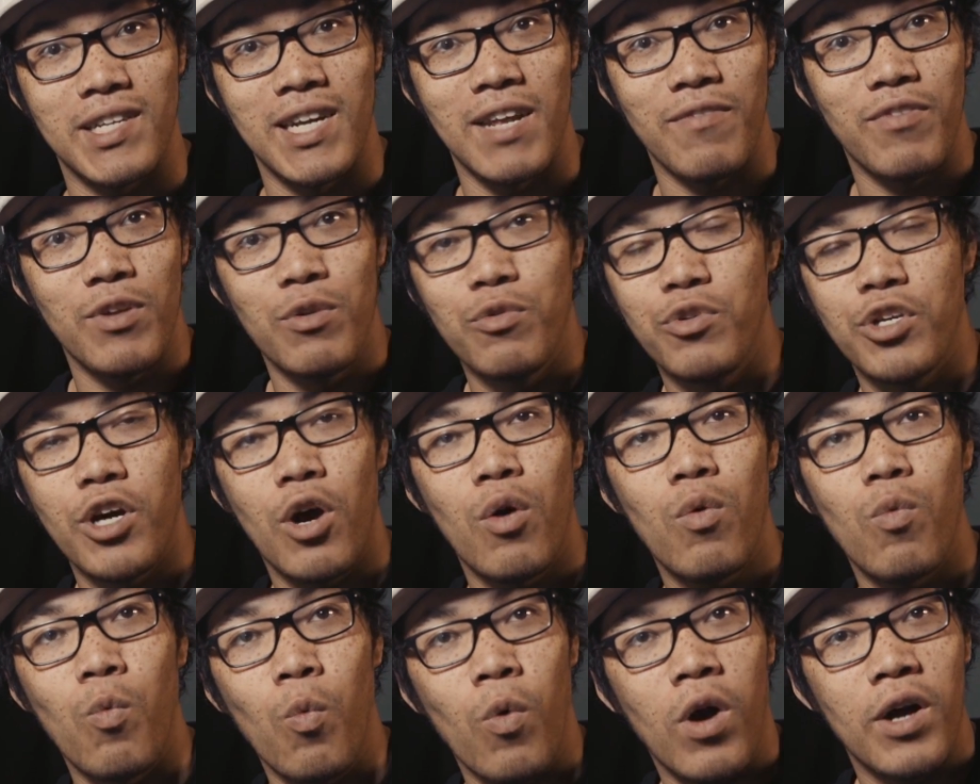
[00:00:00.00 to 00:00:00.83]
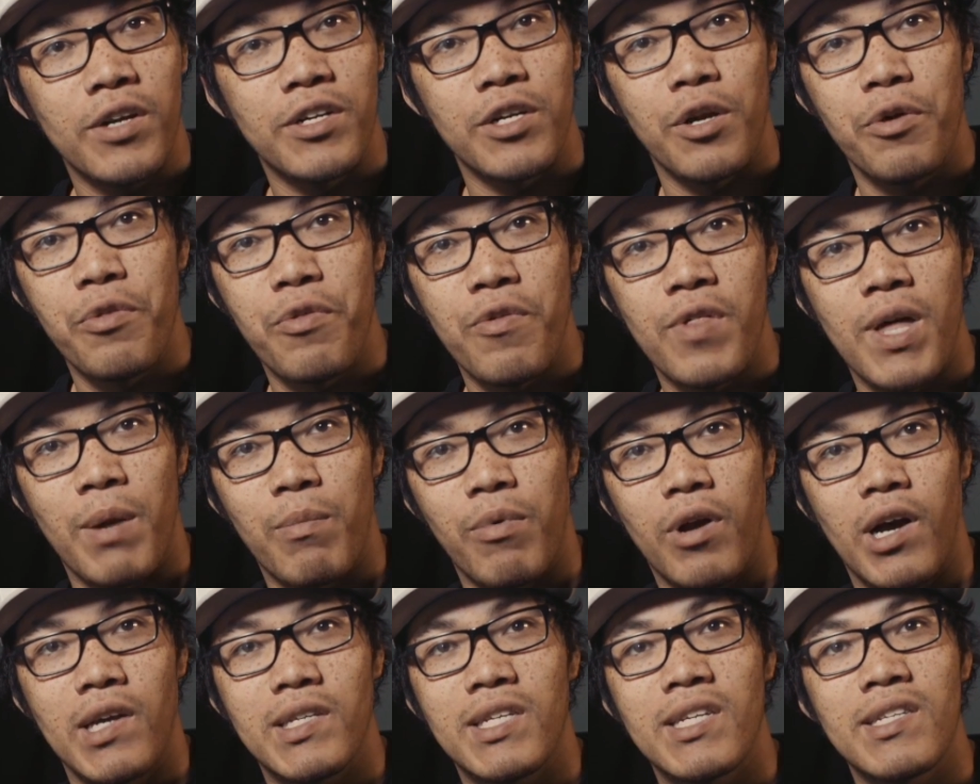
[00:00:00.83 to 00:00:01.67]
And if you don't want to go through that
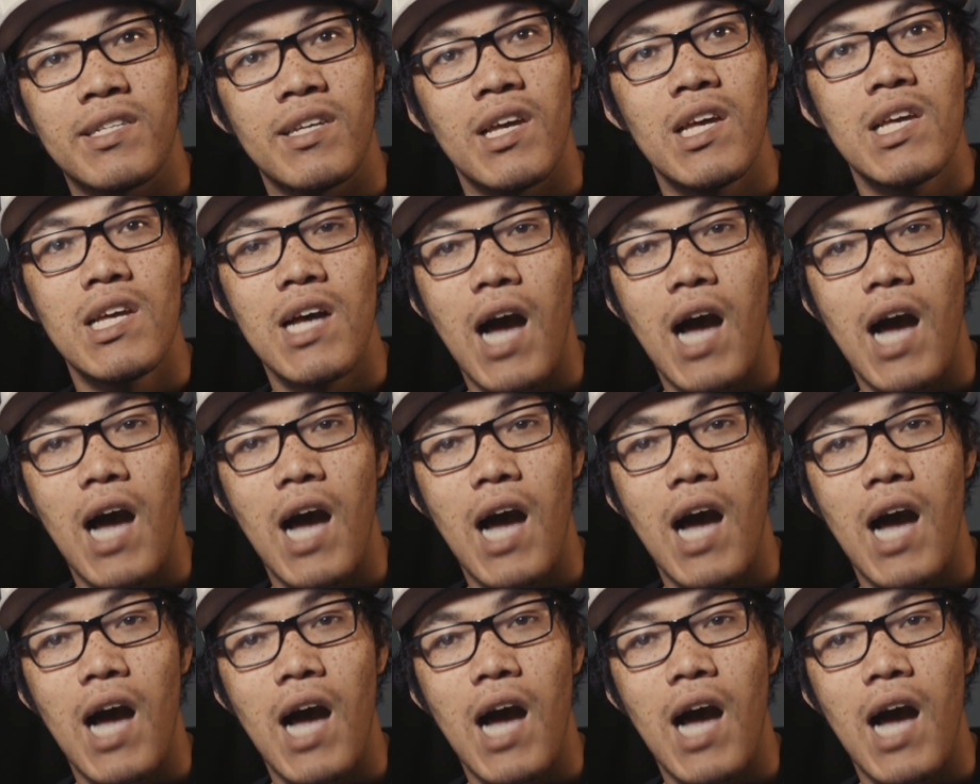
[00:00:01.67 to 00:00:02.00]
process,